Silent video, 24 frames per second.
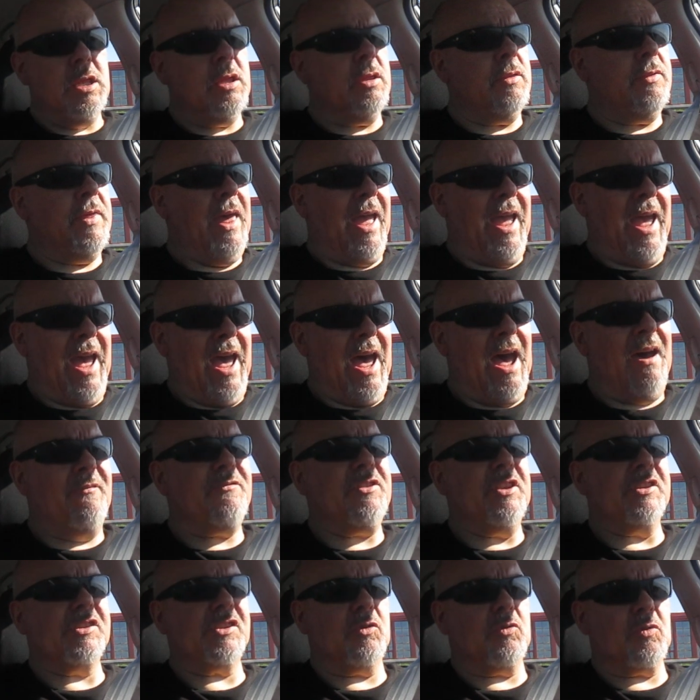They have
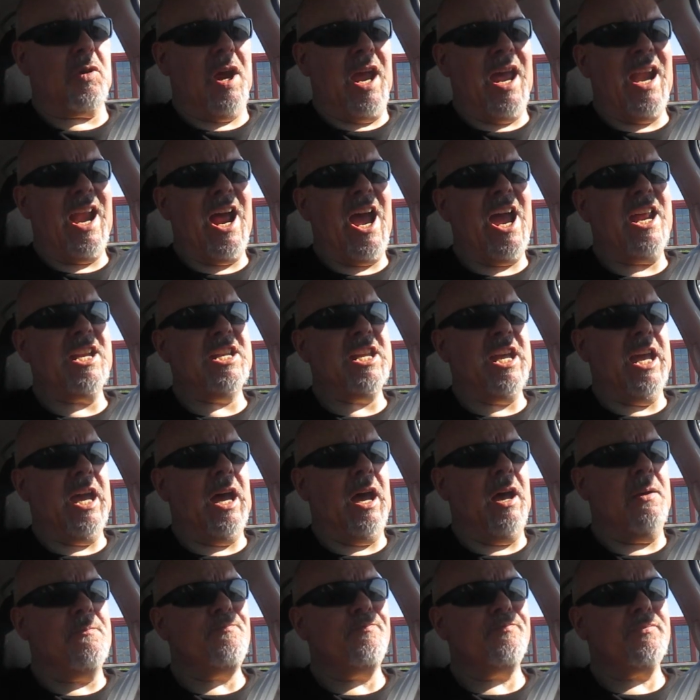this great
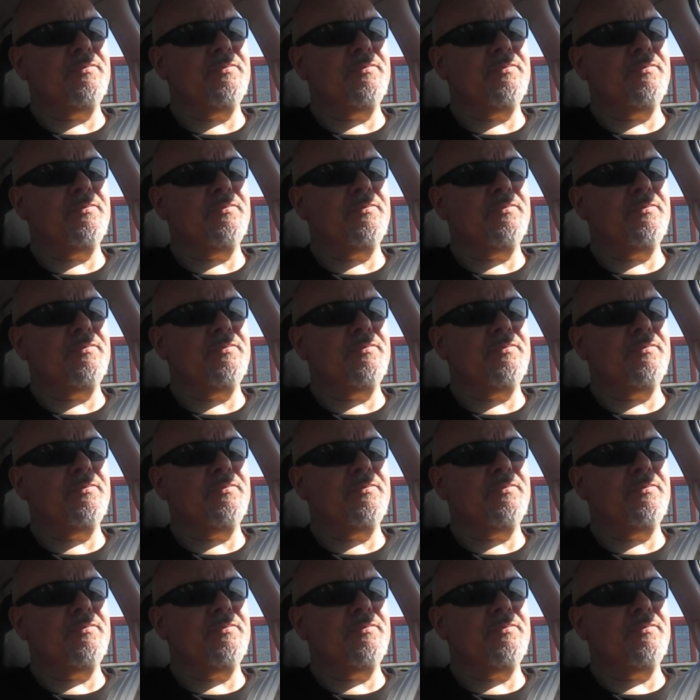idea